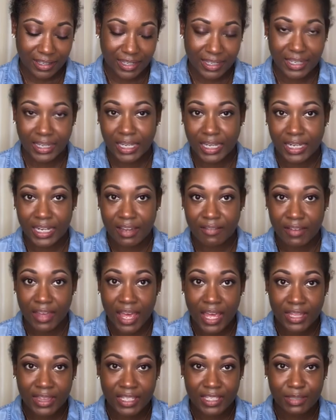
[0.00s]
And I've
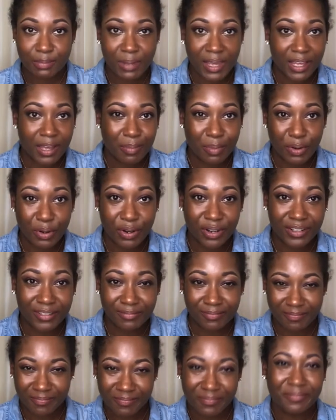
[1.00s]
had this makeup on
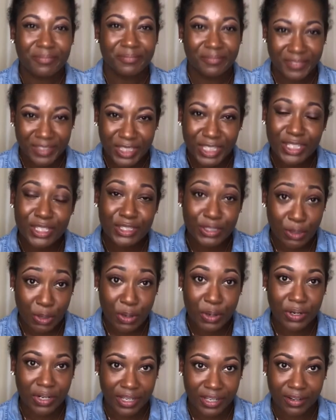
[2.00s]
since
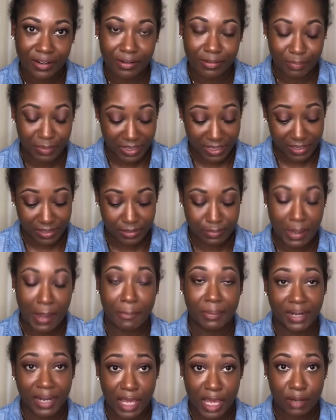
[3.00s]
earlier, because my
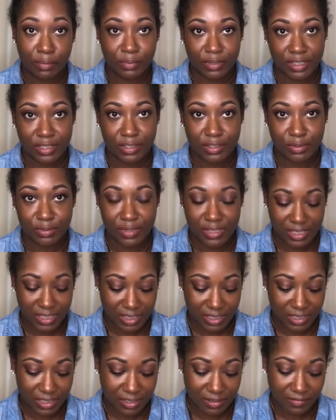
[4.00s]
plan was to do
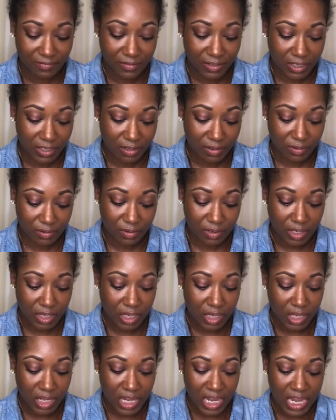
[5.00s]
this video.
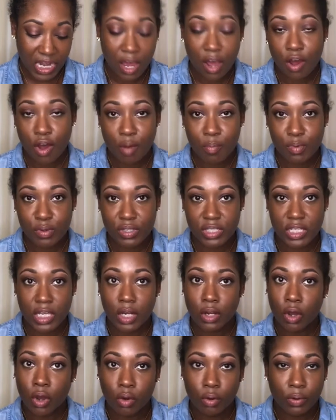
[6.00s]
And I almost said,
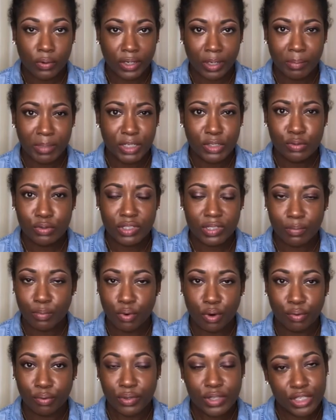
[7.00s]
oh, let me do some more
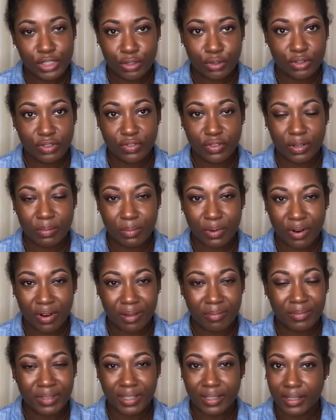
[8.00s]
research for tomorrow.
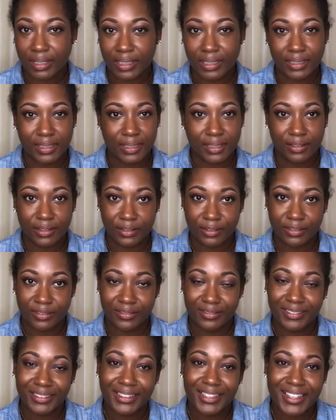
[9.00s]
I'm like, no,
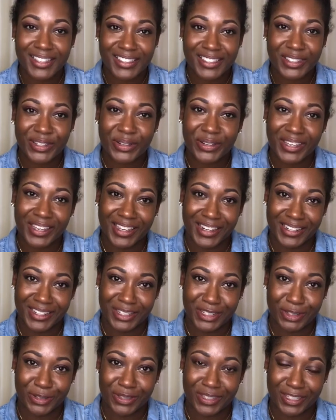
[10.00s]
let's go ahead and
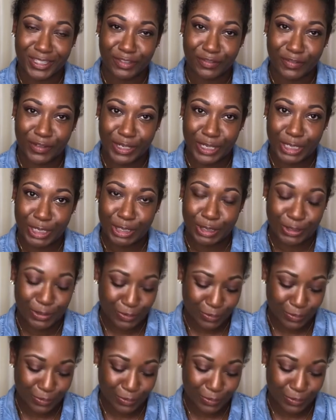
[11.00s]
do this video,